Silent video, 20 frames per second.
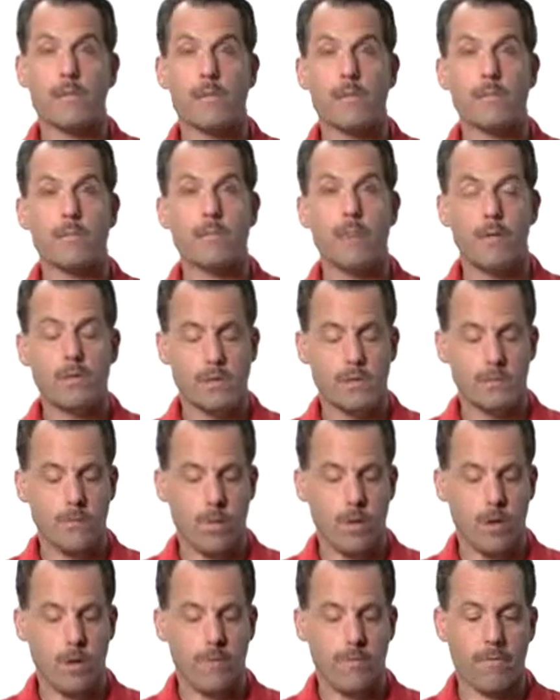but what's most
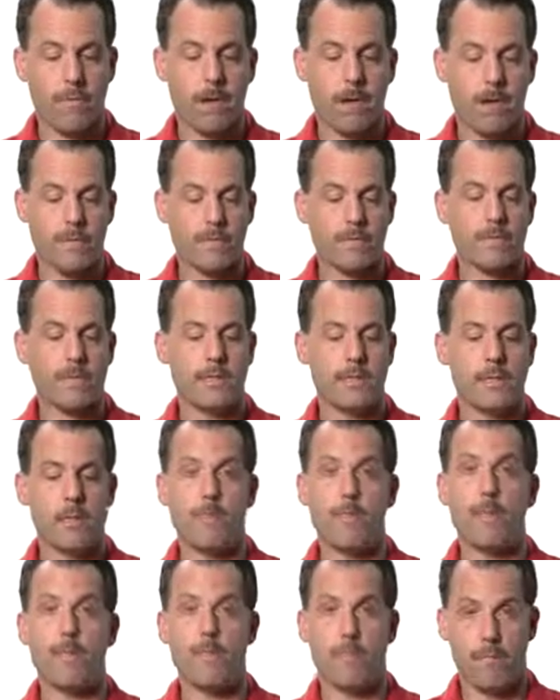important for us is
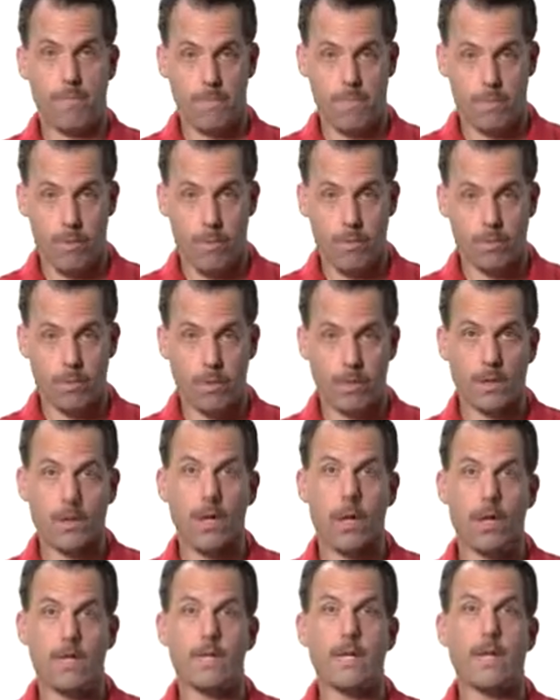the folder
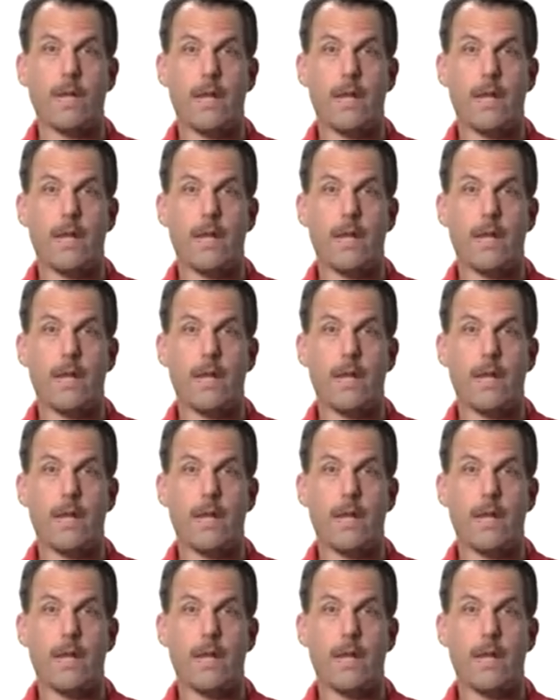called